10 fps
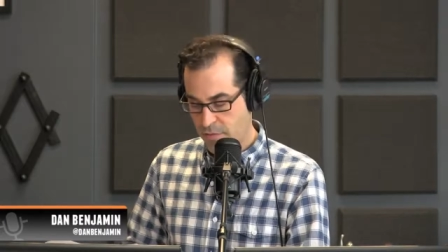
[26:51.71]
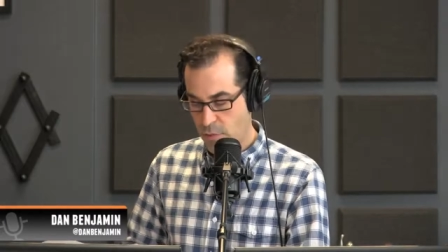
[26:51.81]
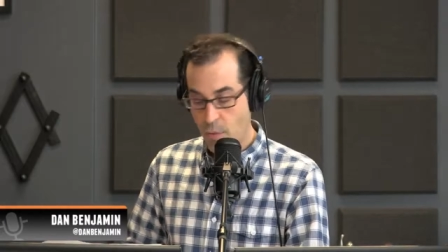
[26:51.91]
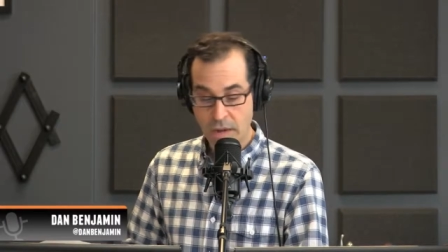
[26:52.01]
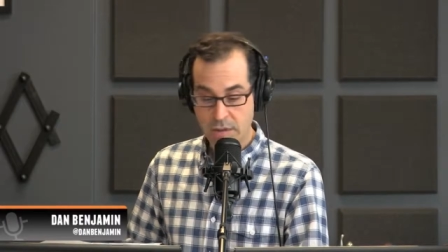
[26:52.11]
If
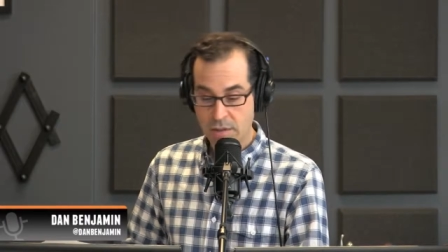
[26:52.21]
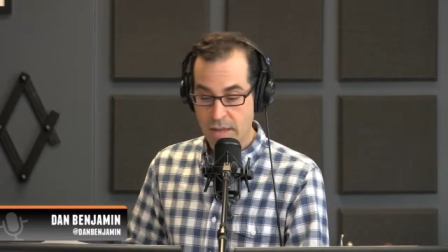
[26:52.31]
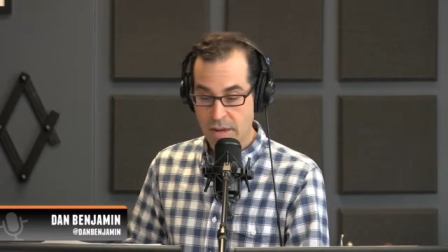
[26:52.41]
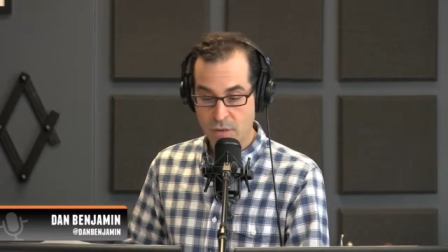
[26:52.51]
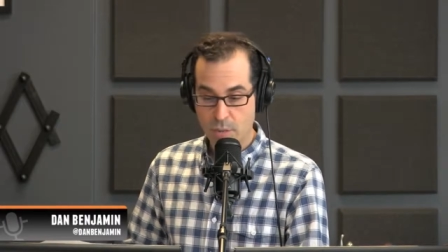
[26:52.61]
you want to do
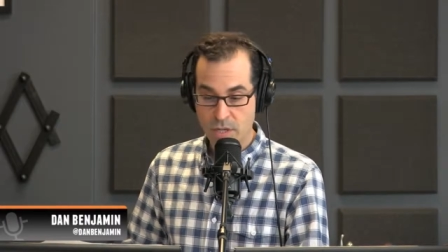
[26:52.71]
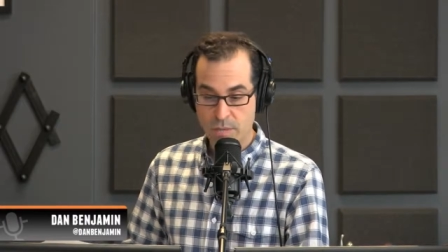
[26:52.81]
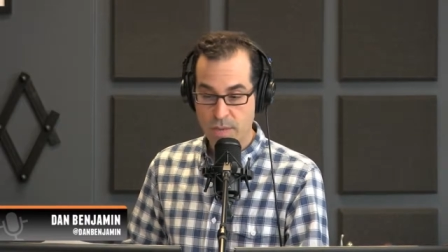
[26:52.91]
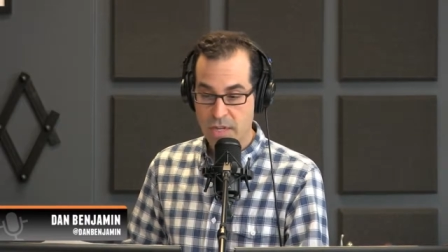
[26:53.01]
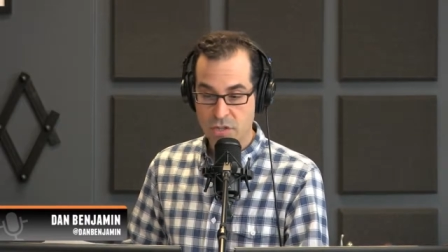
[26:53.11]
that, if you
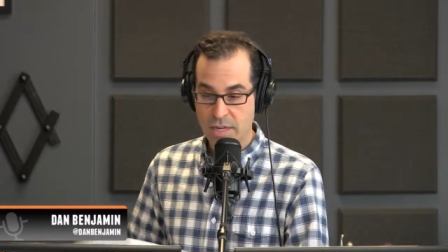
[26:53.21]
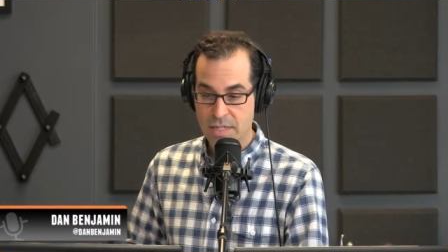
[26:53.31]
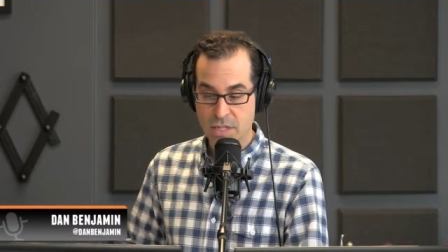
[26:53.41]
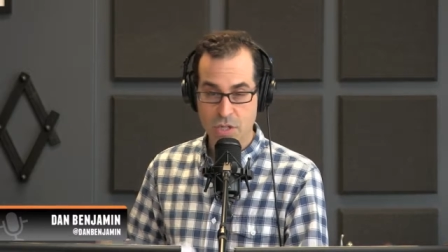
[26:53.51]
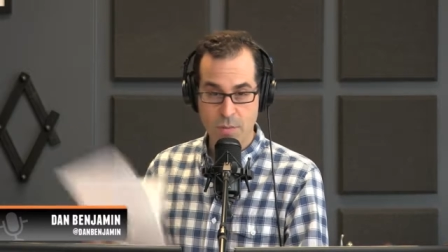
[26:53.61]
wanted me to
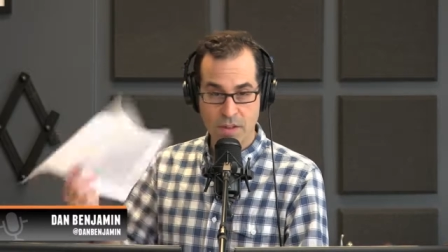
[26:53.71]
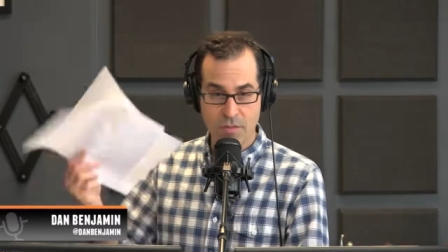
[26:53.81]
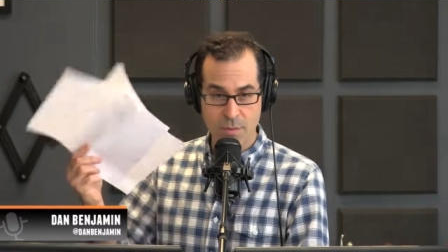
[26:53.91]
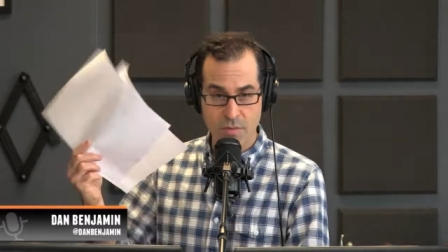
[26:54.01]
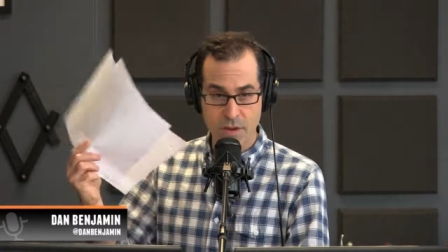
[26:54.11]
transition away
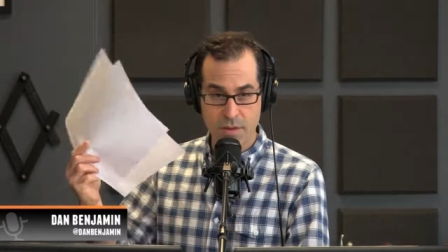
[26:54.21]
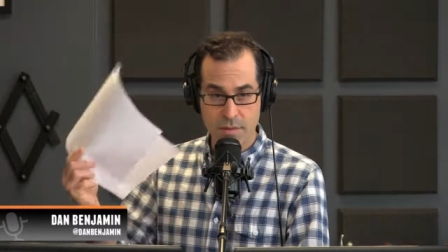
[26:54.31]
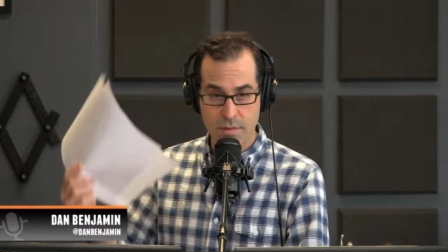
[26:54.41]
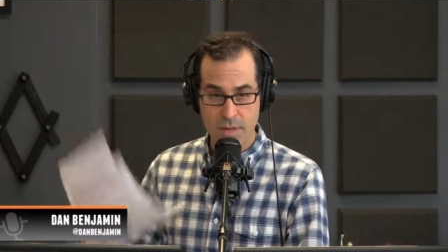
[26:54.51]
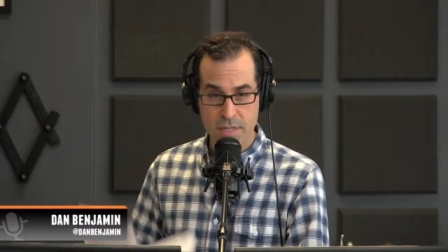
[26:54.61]
from
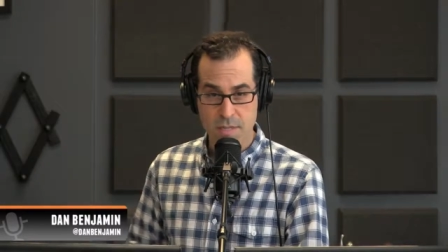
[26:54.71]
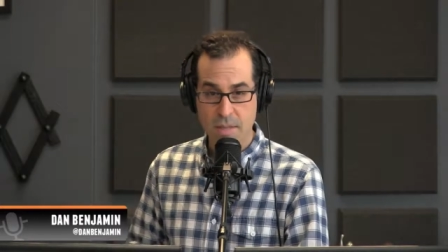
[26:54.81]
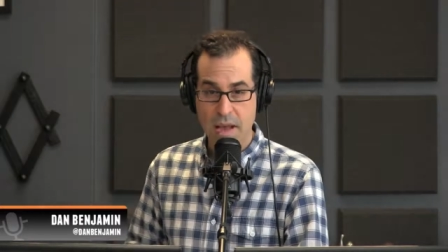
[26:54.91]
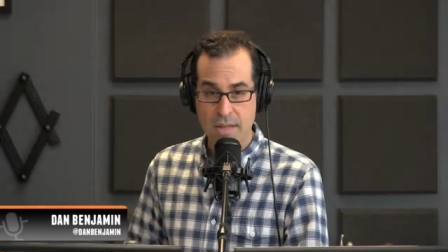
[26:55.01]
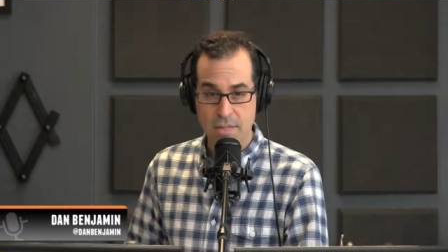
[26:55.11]
reading
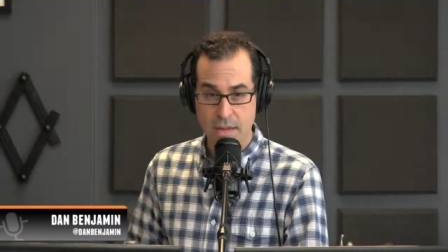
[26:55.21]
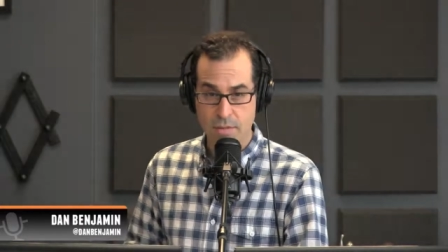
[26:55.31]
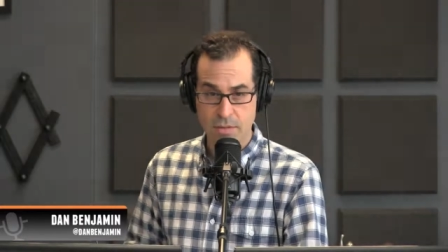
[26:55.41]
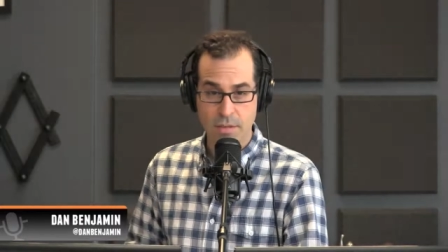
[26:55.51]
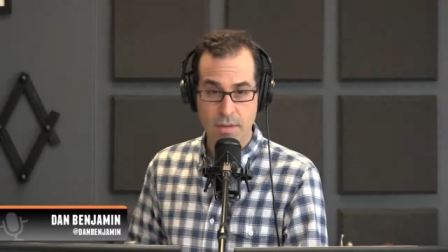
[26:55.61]
spots,
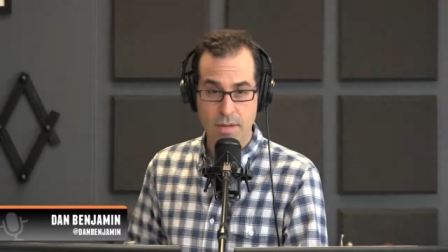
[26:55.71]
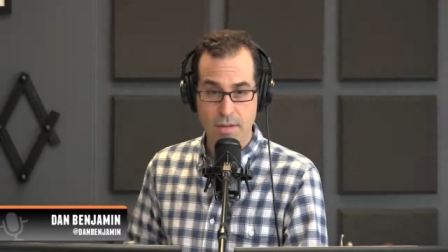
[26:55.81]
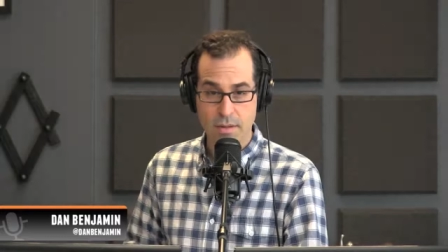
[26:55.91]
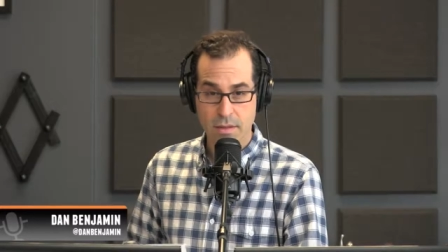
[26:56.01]
I'll do it.